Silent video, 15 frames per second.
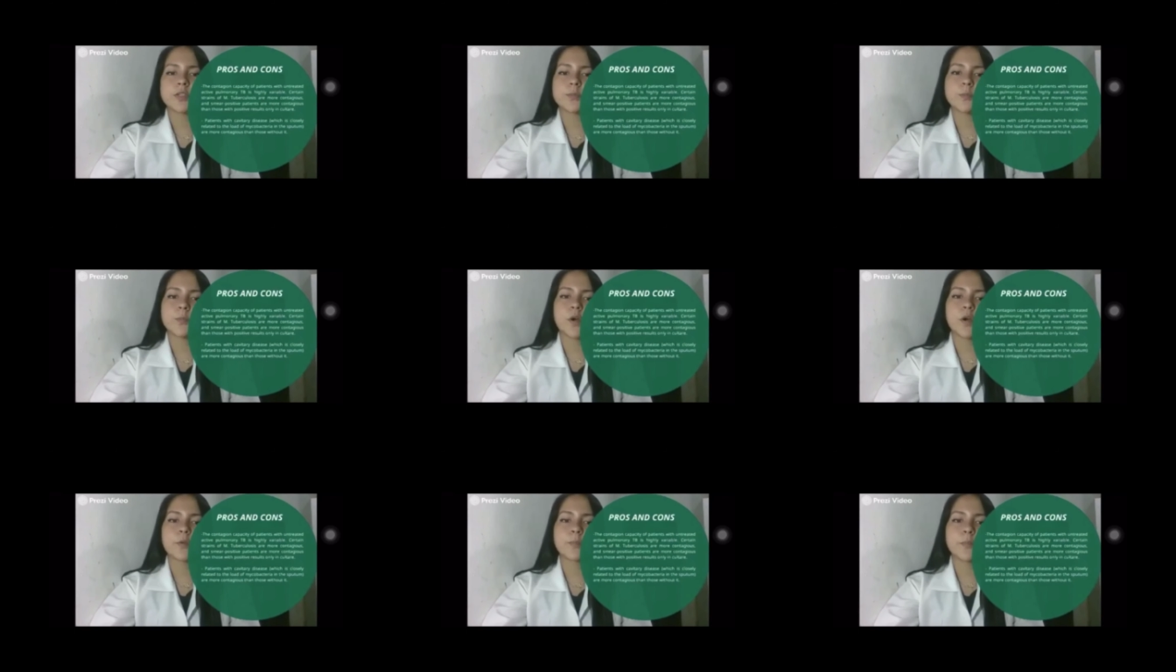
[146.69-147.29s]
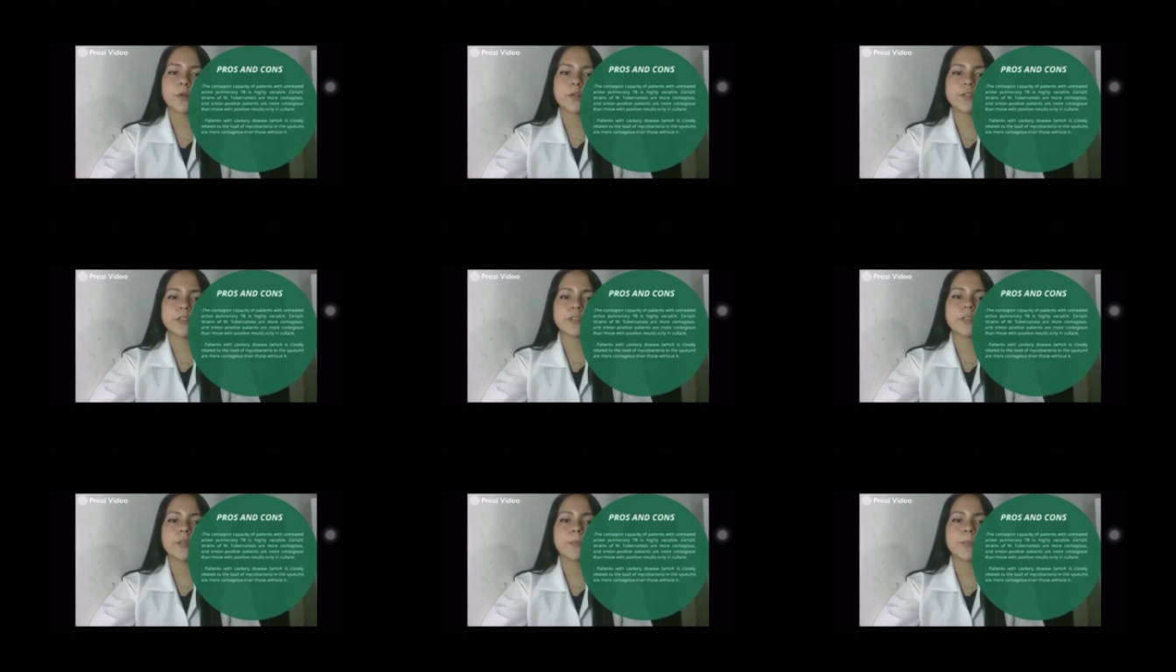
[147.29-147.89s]
small
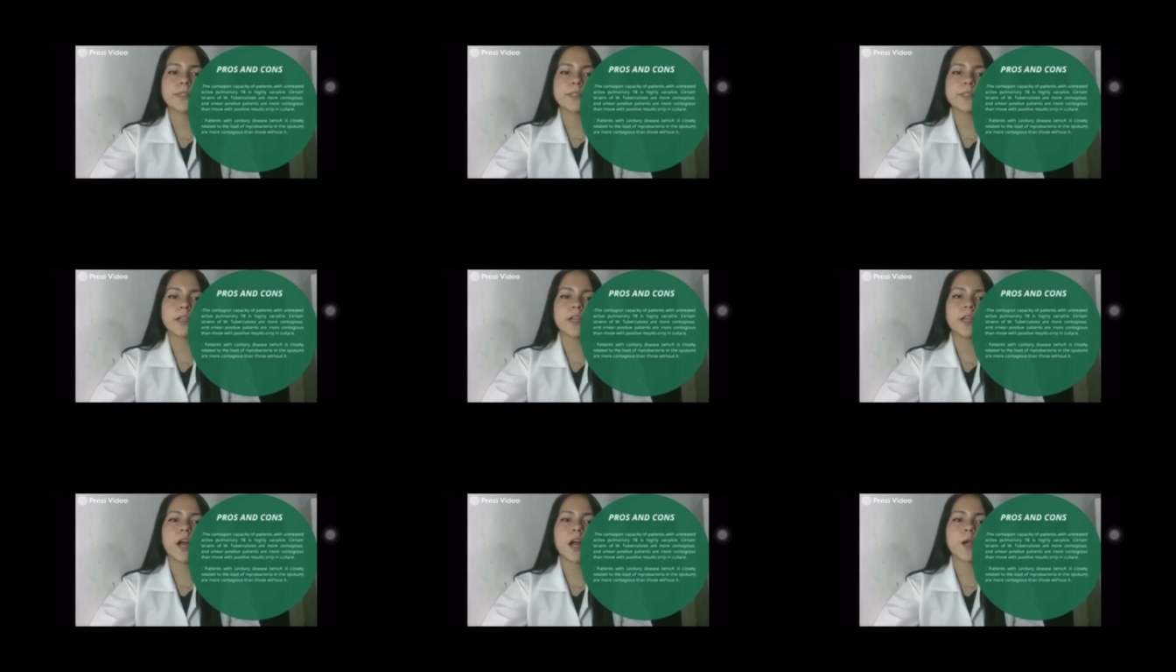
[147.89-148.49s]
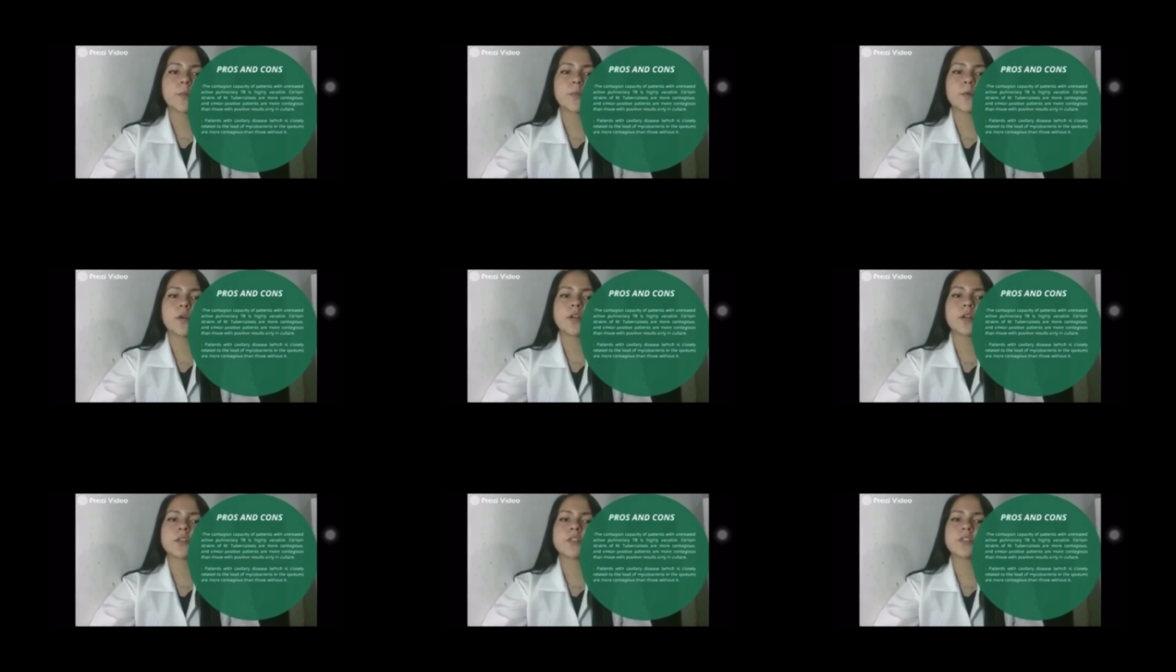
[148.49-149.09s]
positive patients are
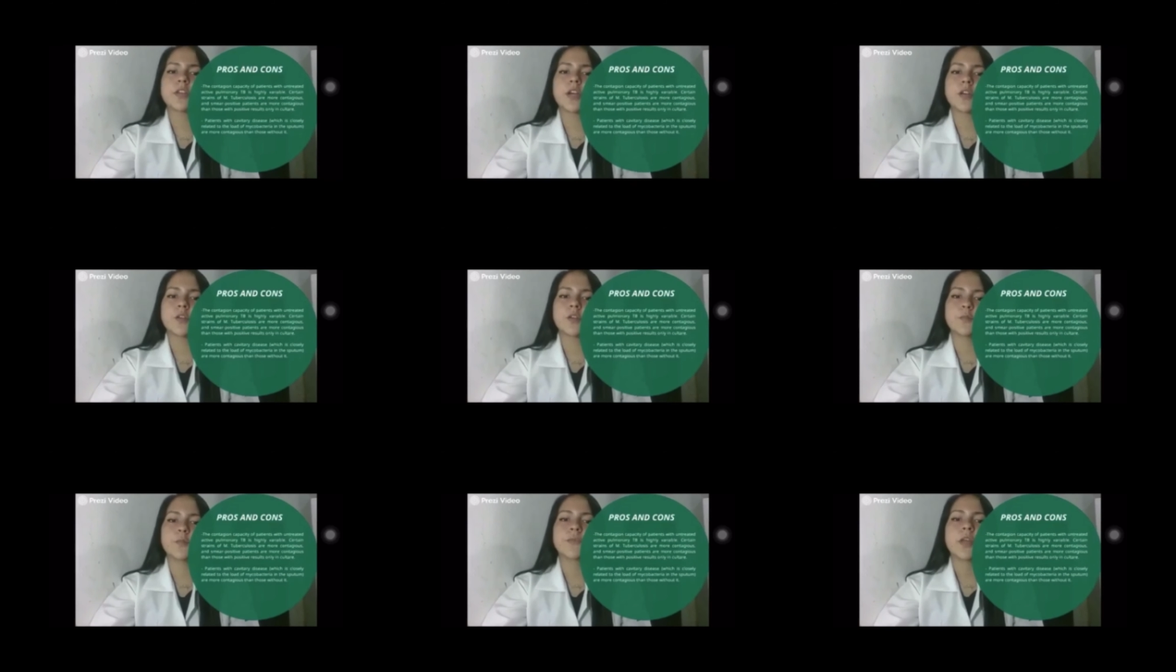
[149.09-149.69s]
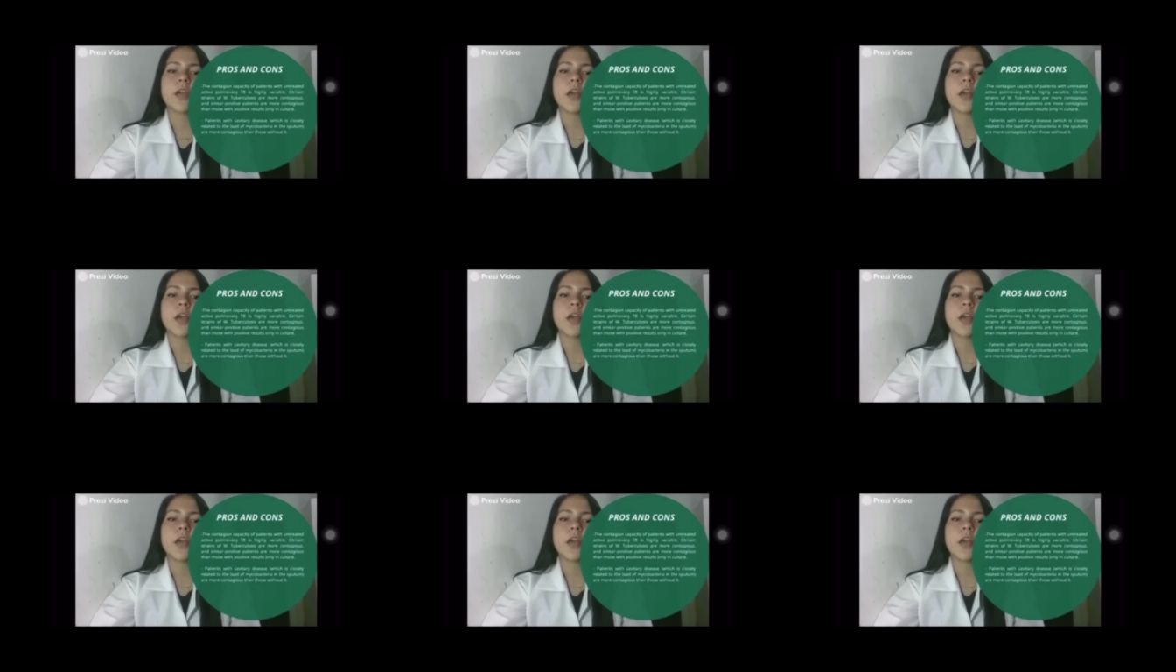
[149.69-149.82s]
more contagious.